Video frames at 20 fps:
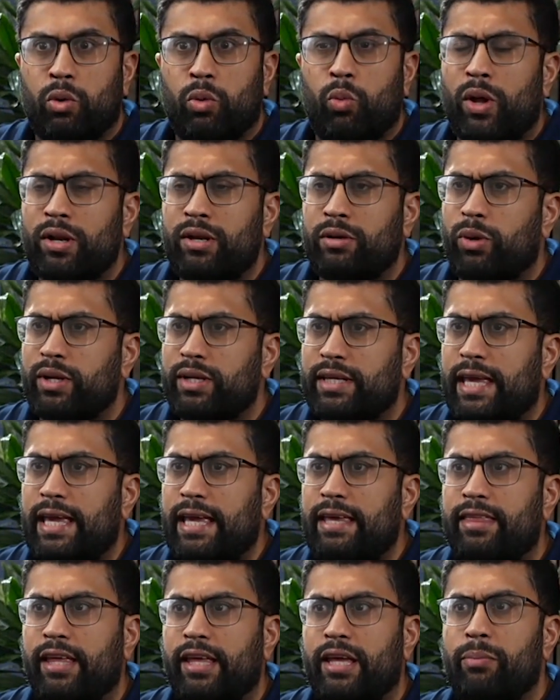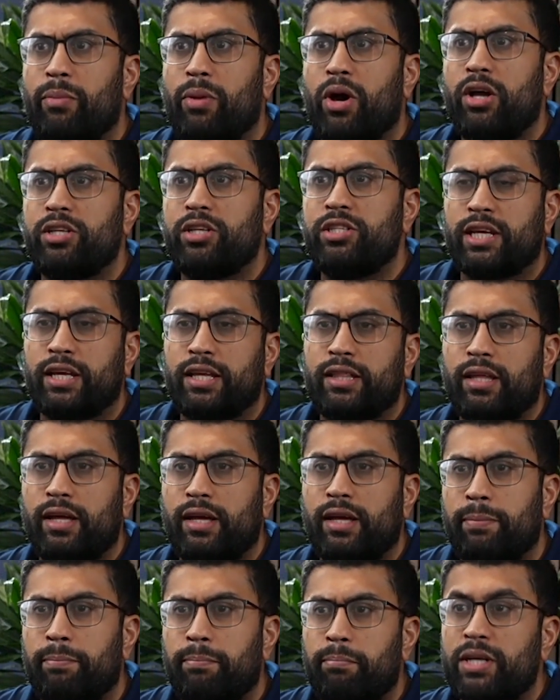One key thing emerging in
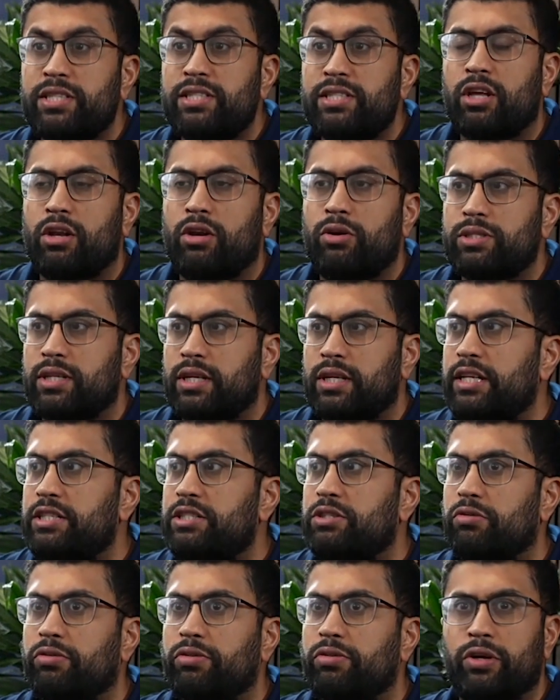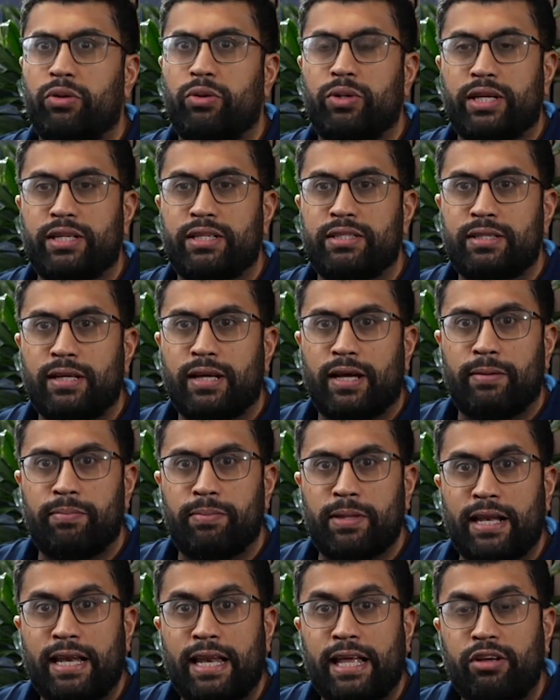the musculoskeletal field is
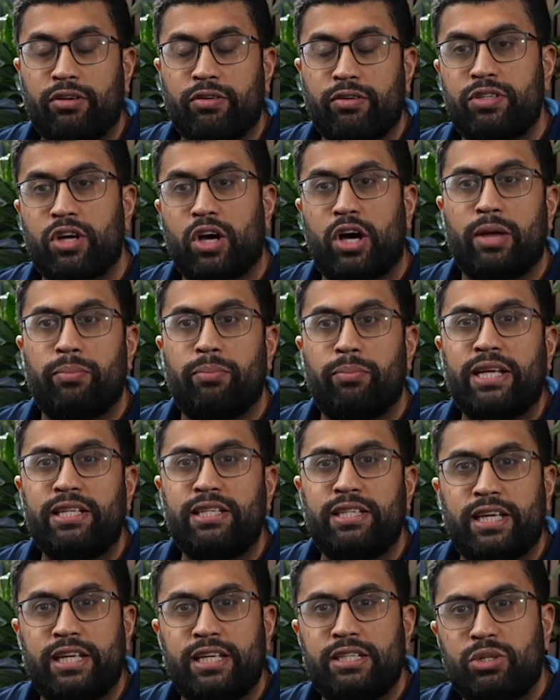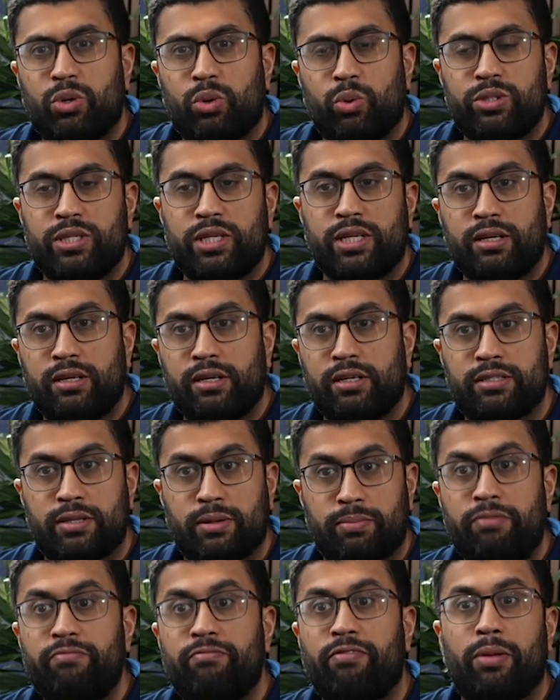the link of diabetes causing
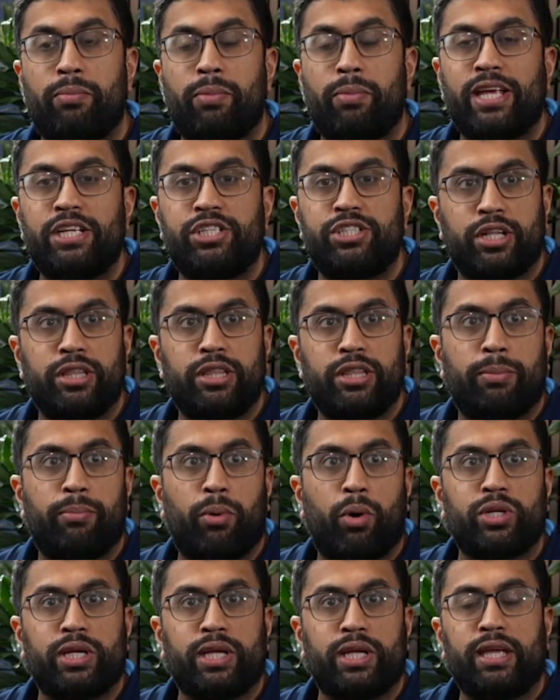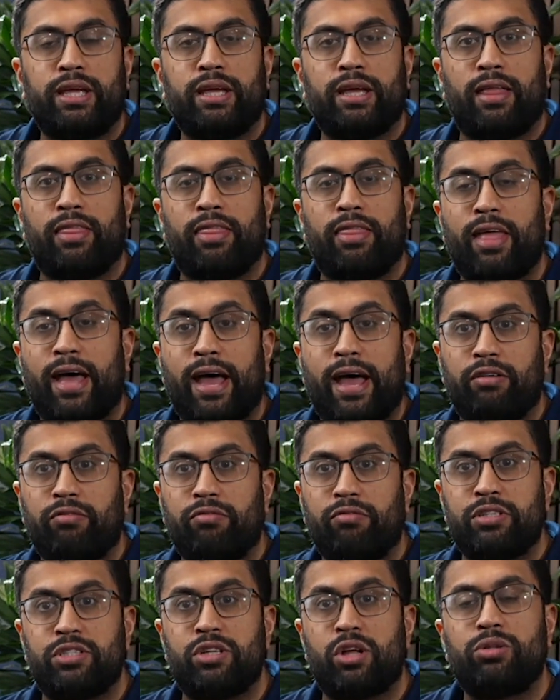some inflammation in the body and that
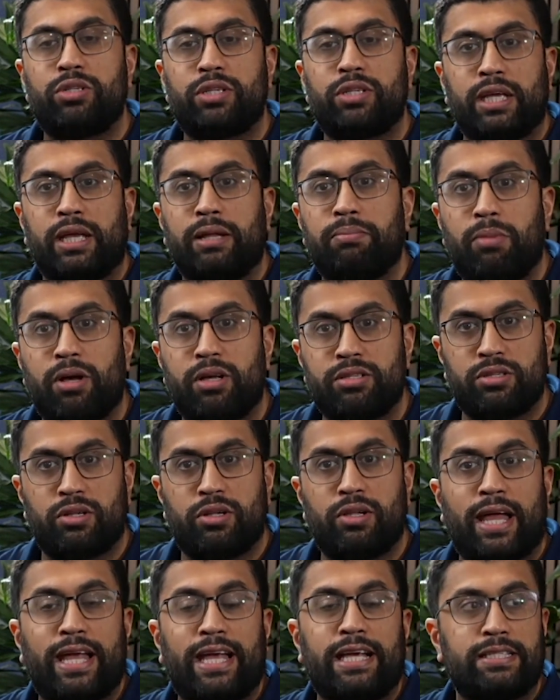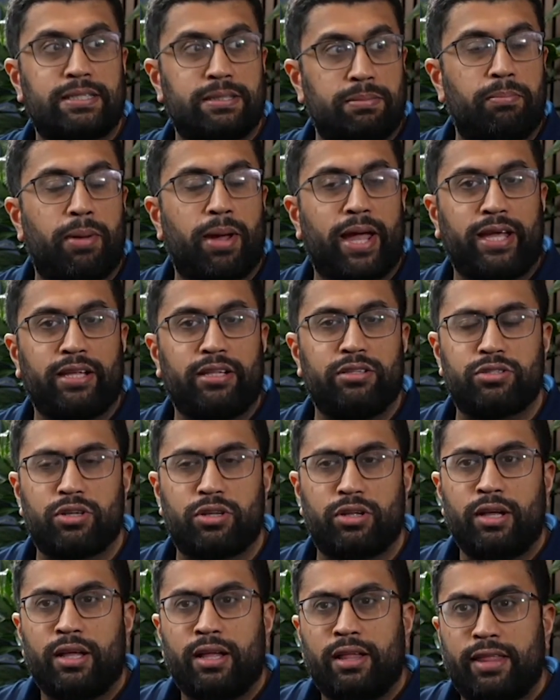resulting in muscle aches and pain.
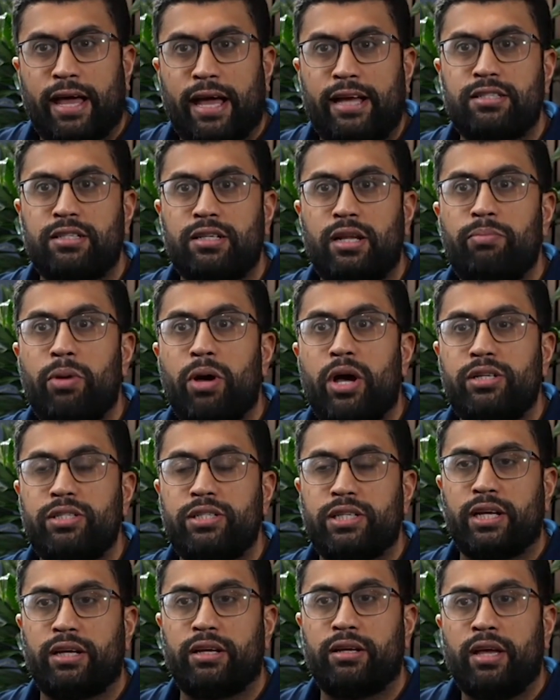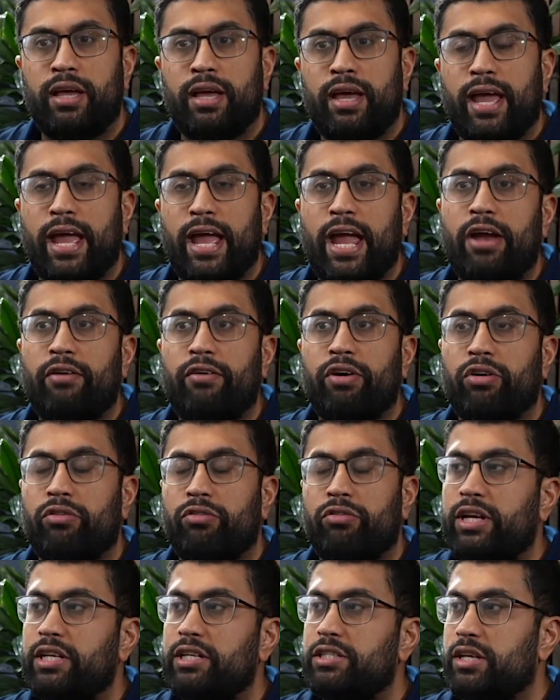So that is an emerging area
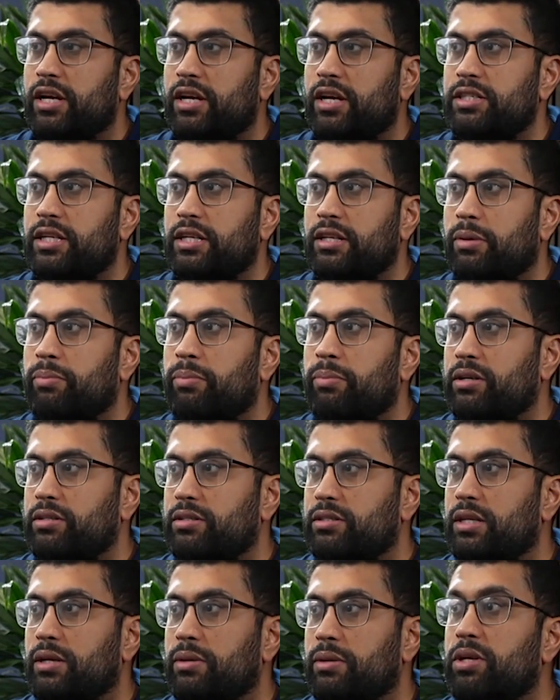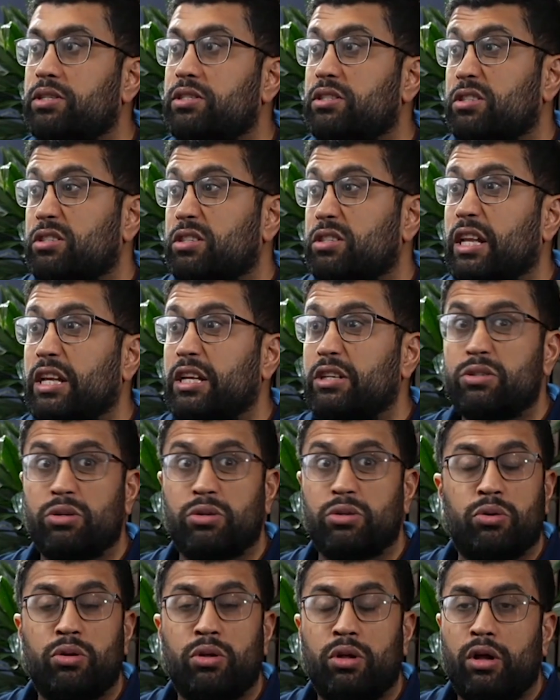of research and amongst the
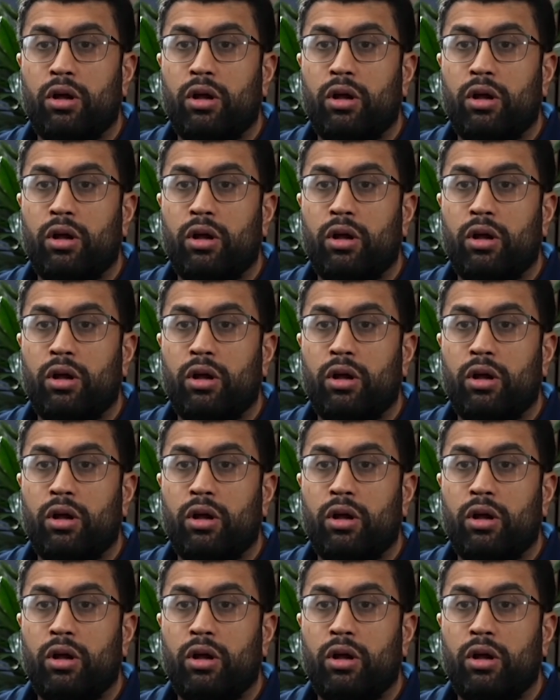musculoskeletal